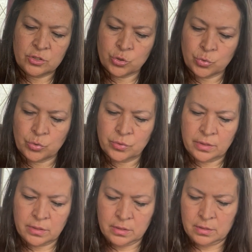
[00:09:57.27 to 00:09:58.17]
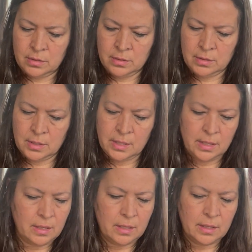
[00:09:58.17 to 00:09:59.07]
truth.
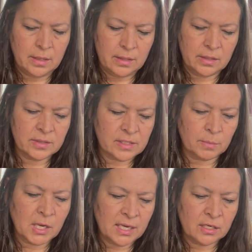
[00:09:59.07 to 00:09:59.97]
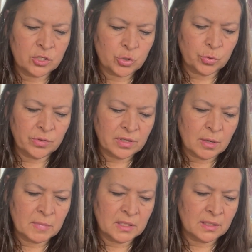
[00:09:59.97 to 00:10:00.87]
There's some kind of truth
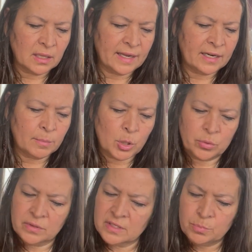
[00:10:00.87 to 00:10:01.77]
coming to light about this